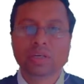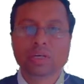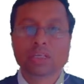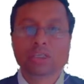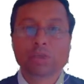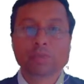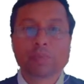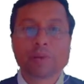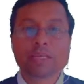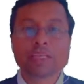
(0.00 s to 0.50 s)

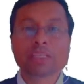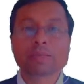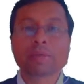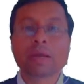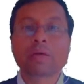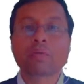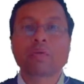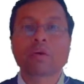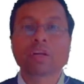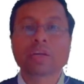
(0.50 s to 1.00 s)
Specify
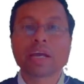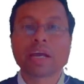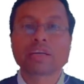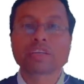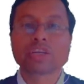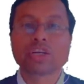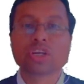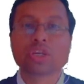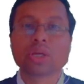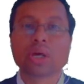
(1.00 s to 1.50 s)
what
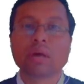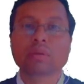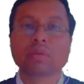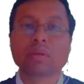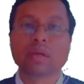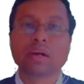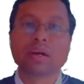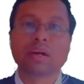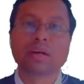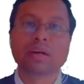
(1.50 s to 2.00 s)
action you have
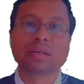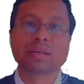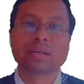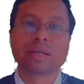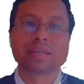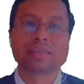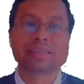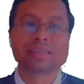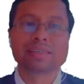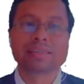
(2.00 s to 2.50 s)
learned,
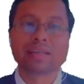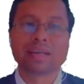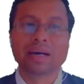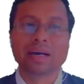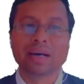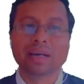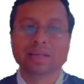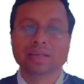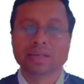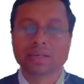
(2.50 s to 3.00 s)
as I said
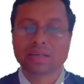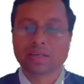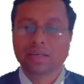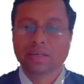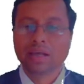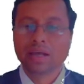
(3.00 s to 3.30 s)
earlier.